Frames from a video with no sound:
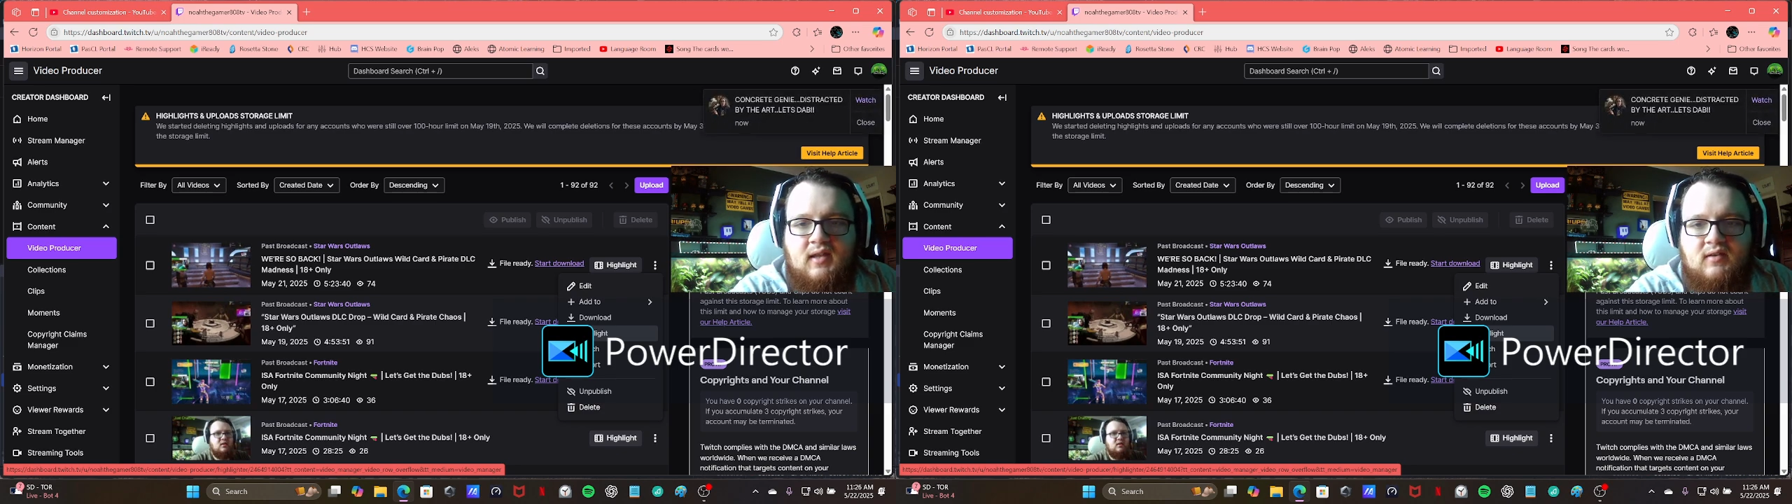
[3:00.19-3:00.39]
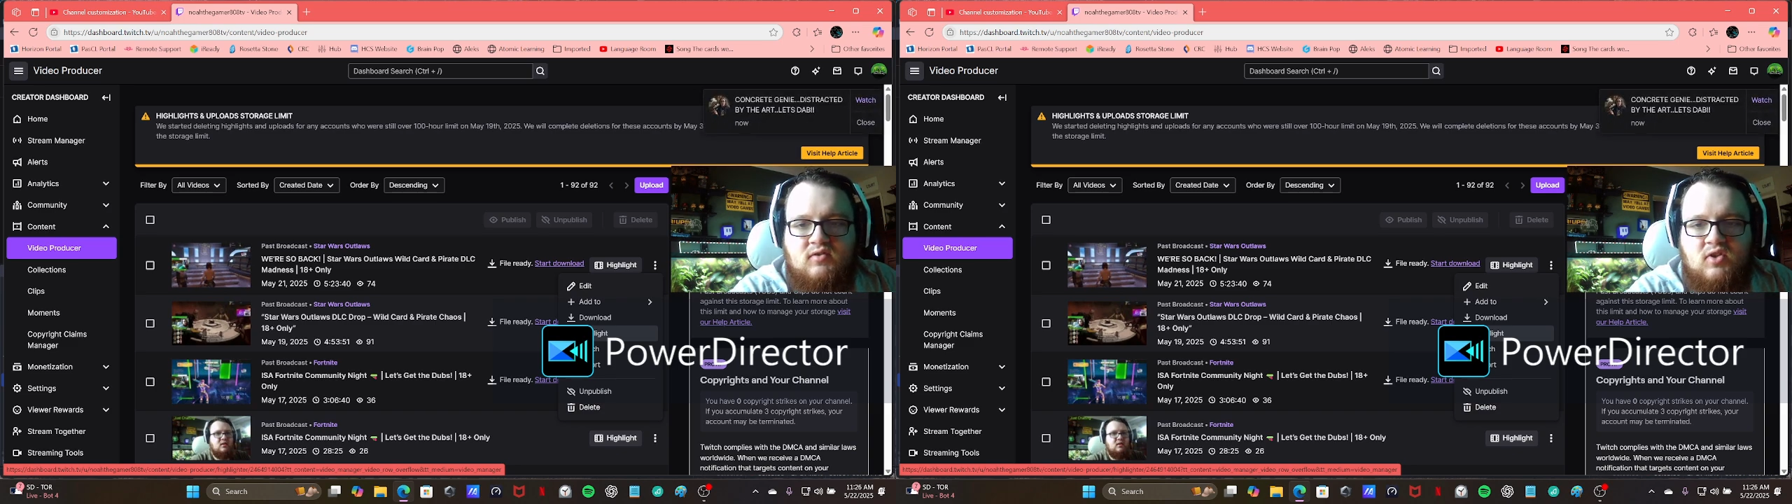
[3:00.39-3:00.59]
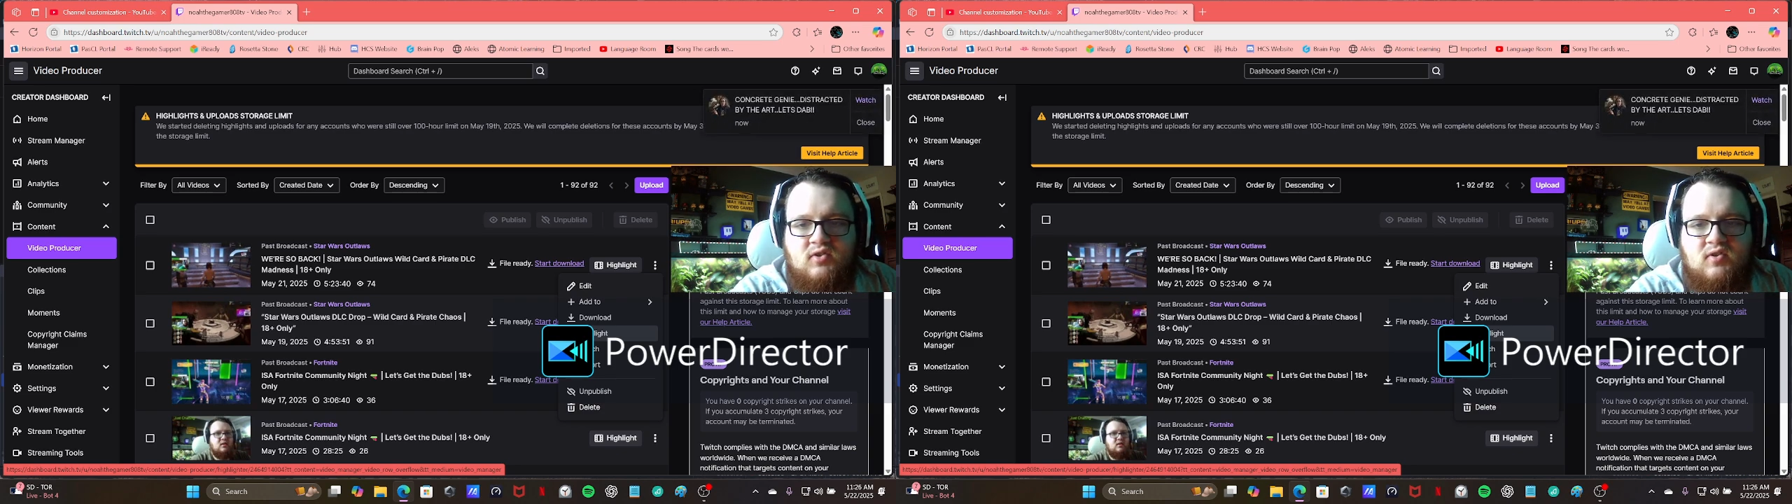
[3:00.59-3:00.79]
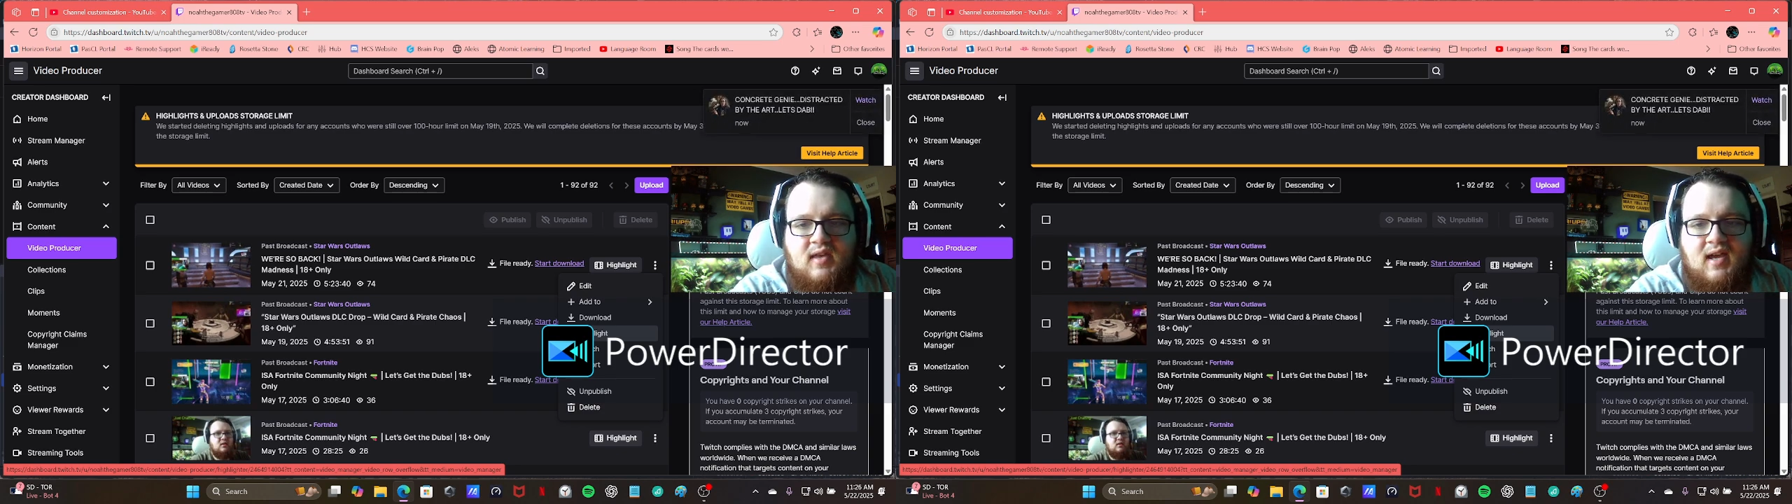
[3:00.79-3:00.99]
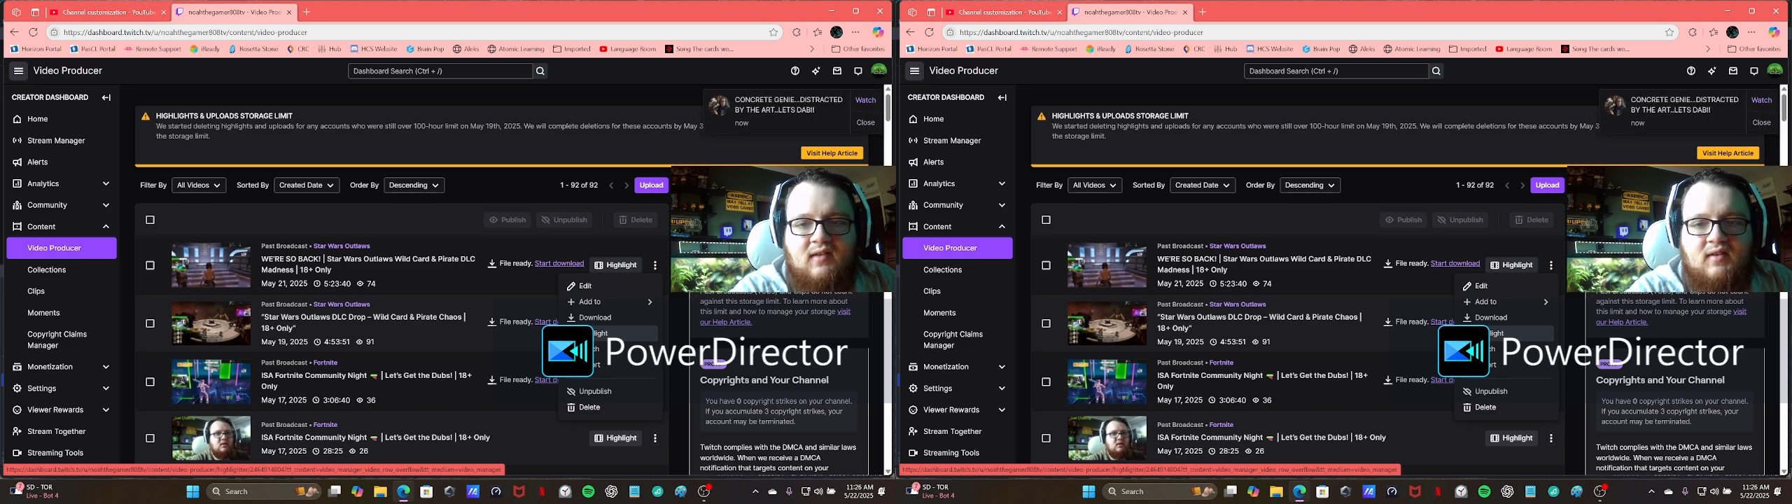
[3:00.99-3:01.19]
there's also
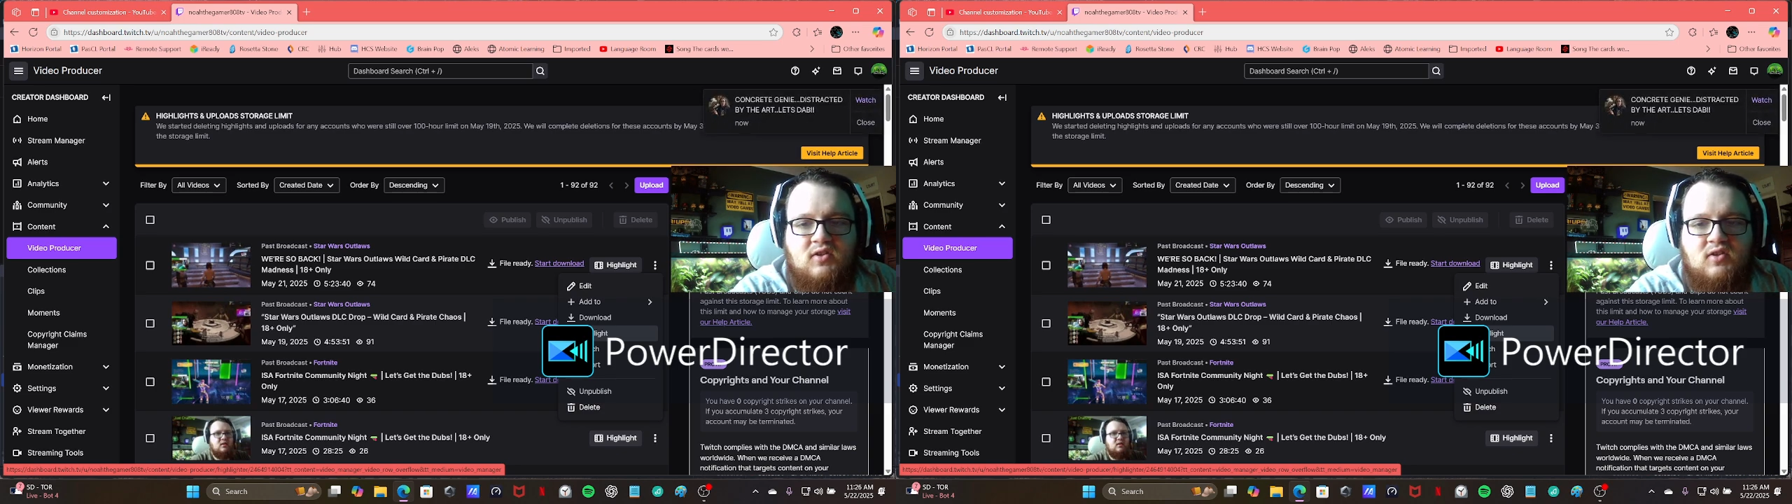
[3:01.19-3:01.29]
the highlight